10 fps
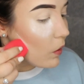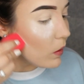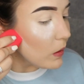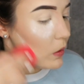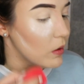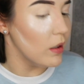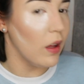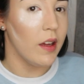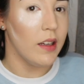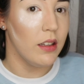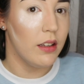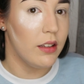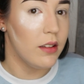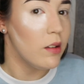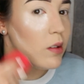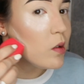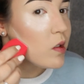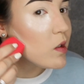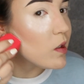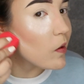And use the line
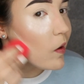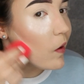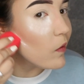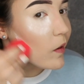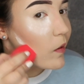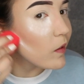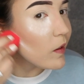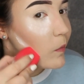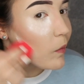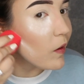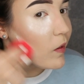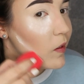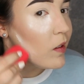just to carve out this part.